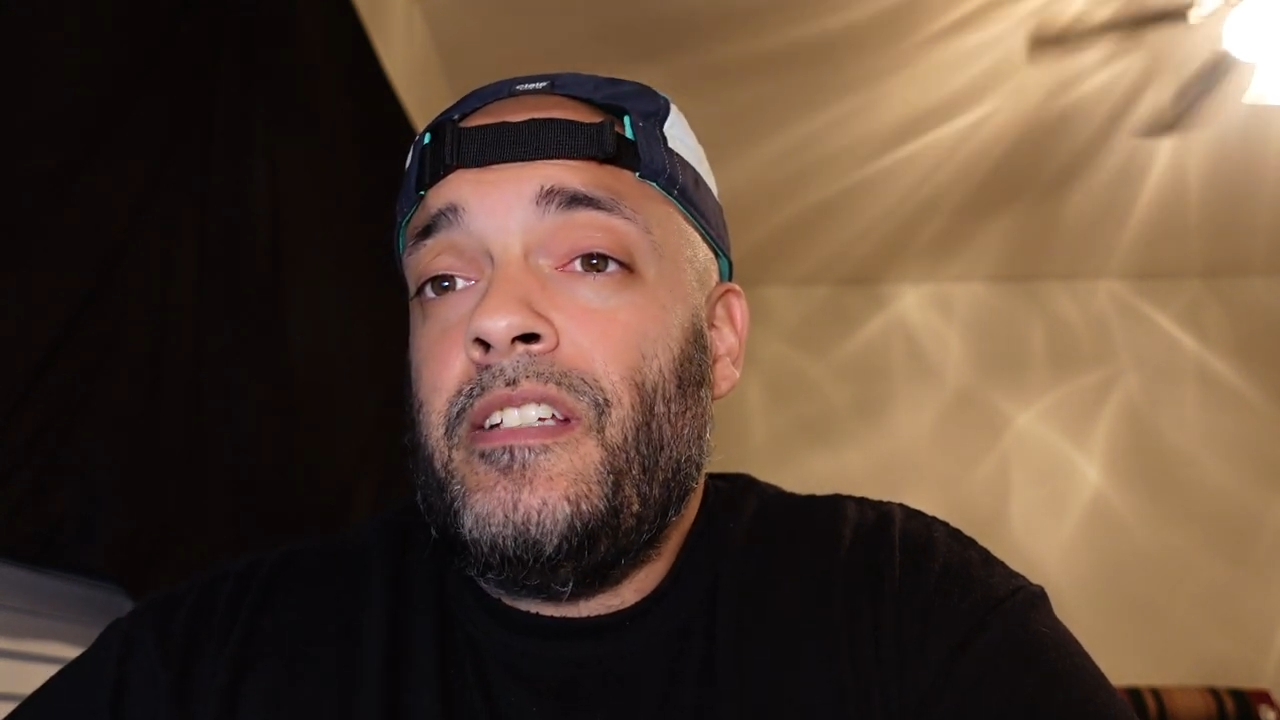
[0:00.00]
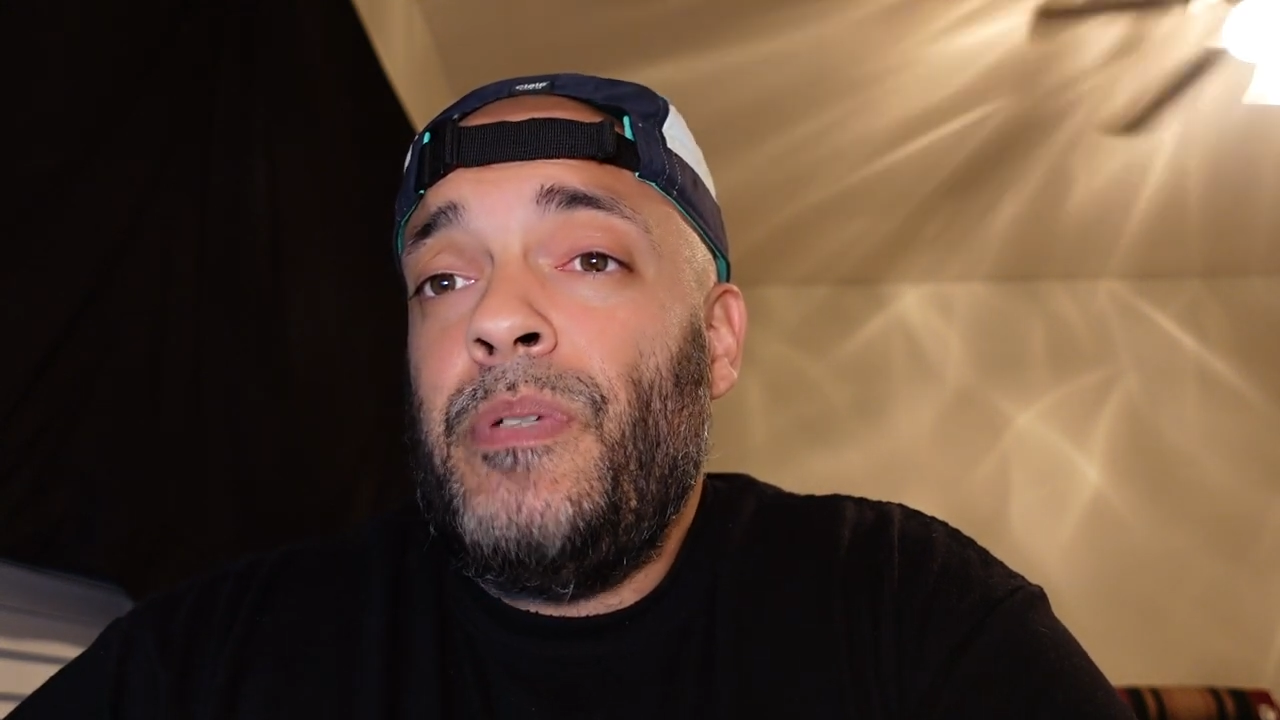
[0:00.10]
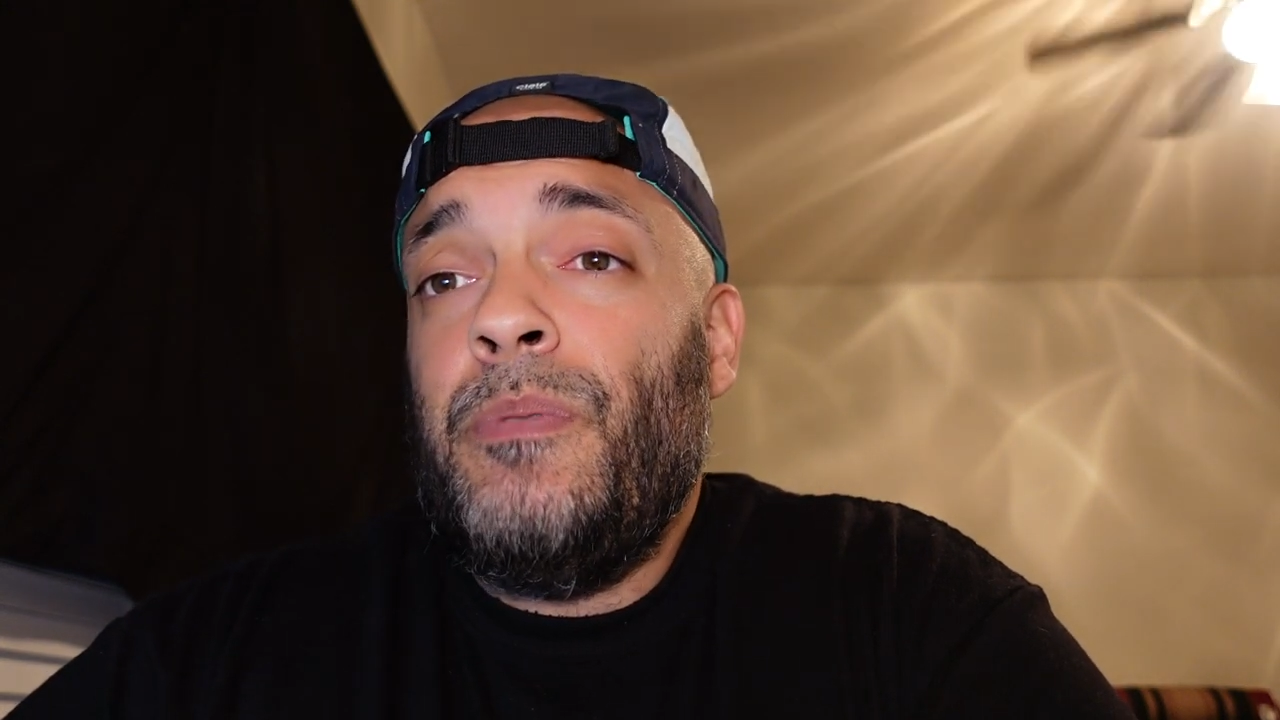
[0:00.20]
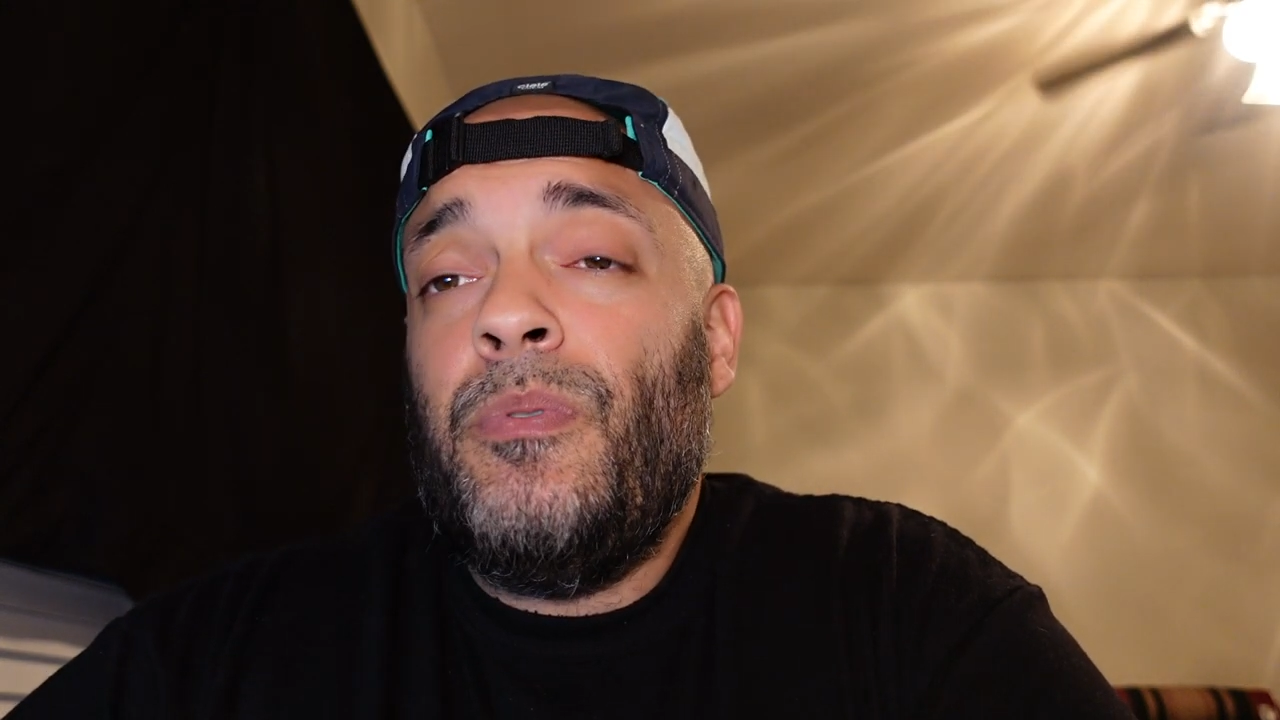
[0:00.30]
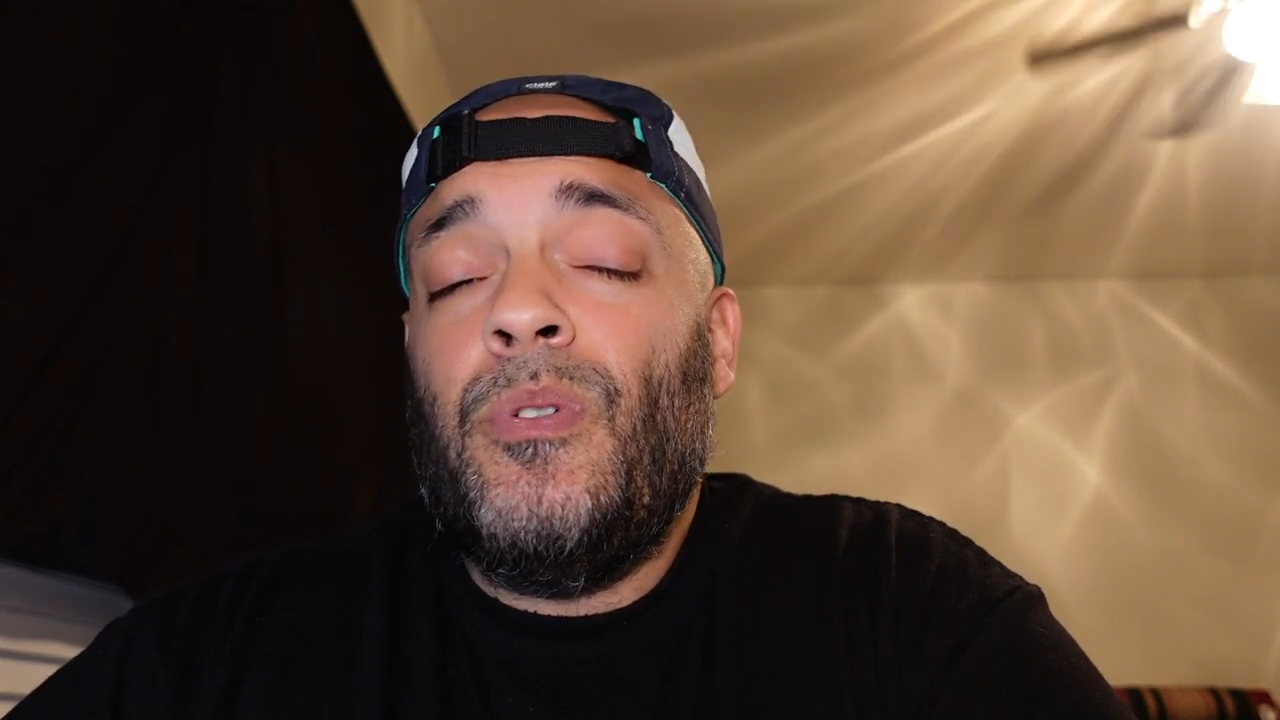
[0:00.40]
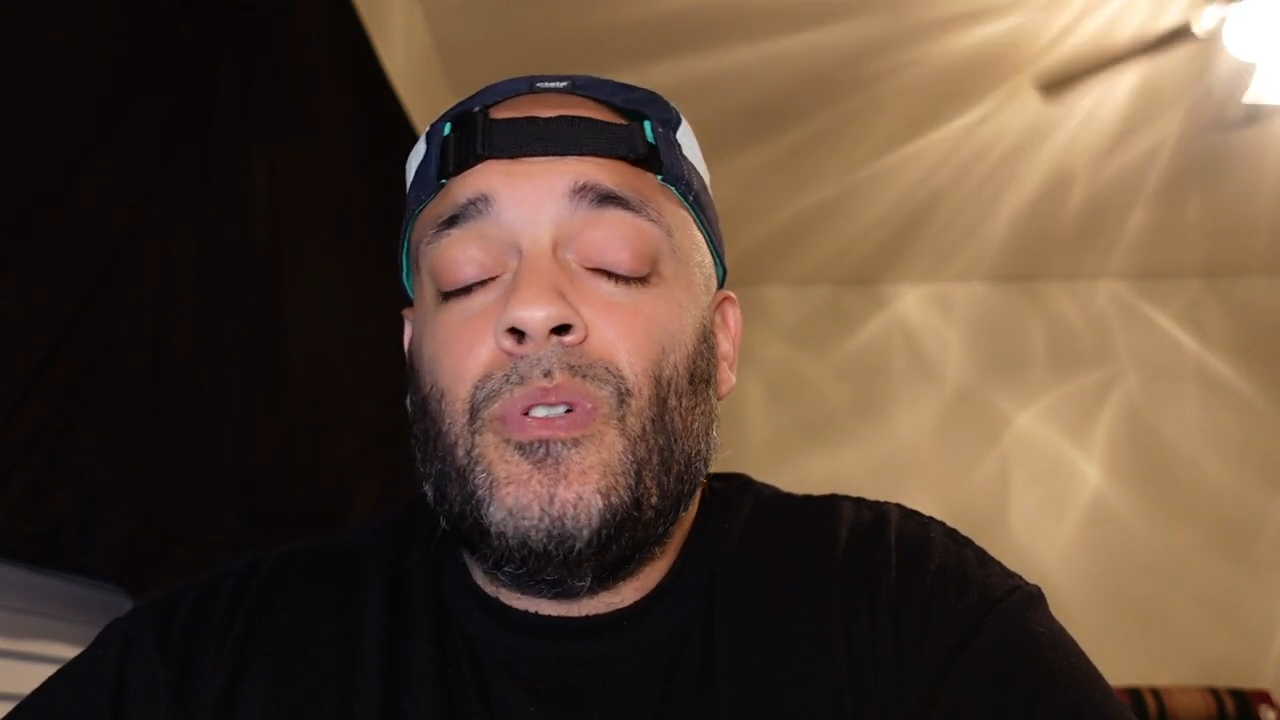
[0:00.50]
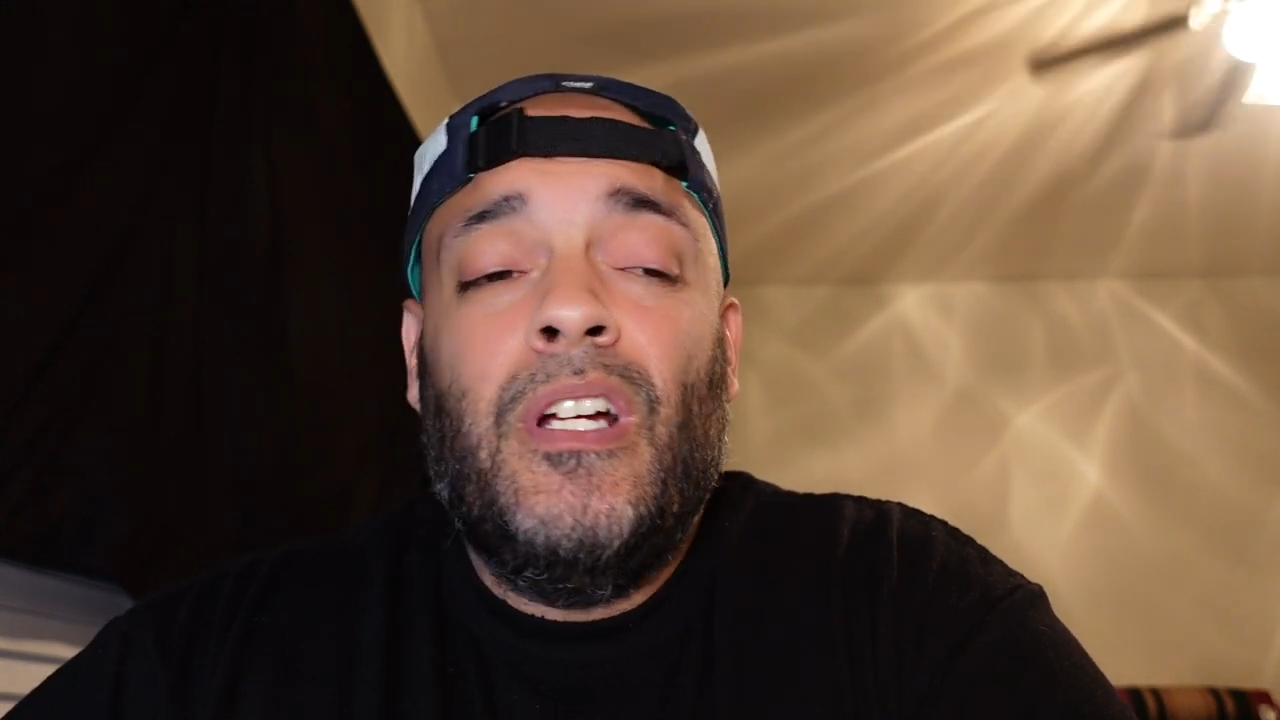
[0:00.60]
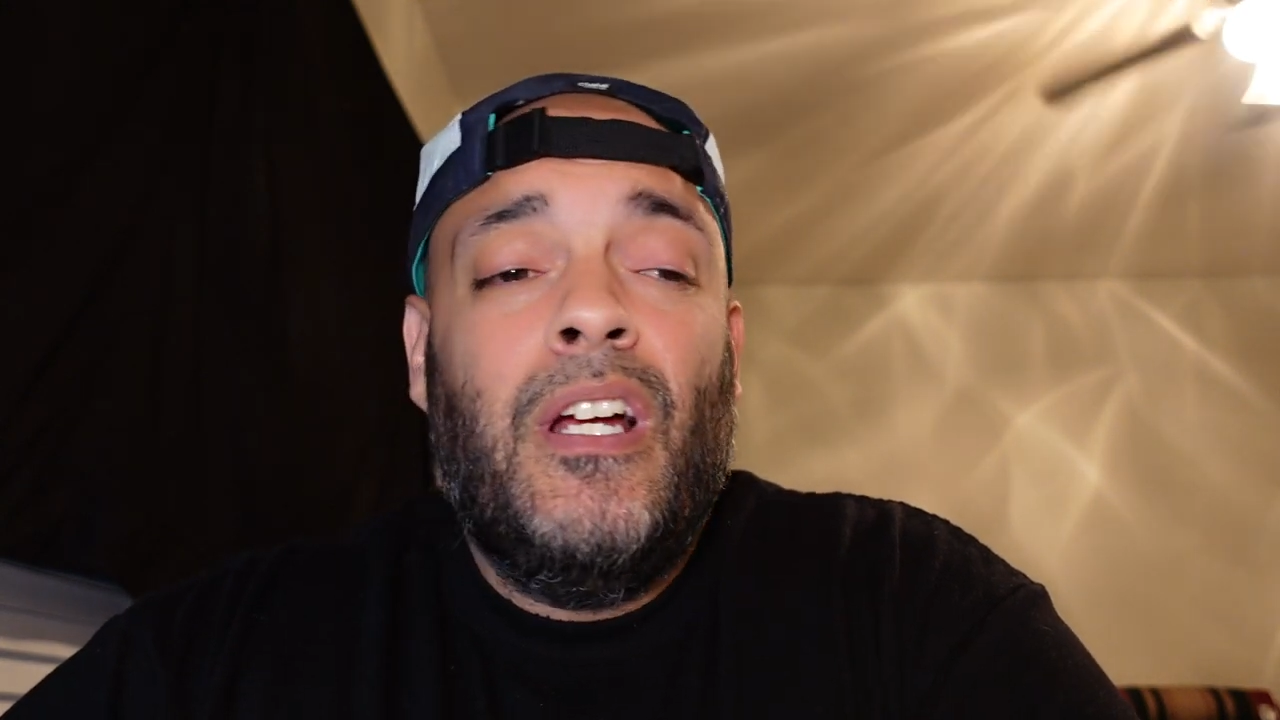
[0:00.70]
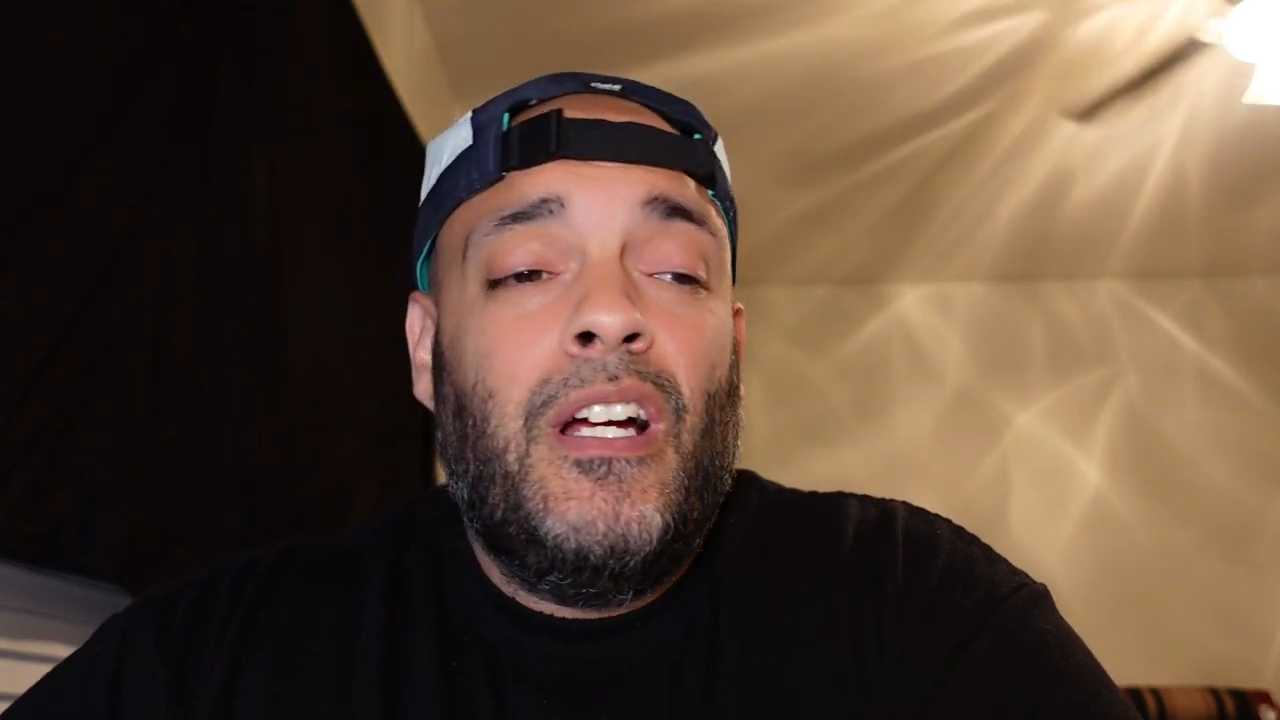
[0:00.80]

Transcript: People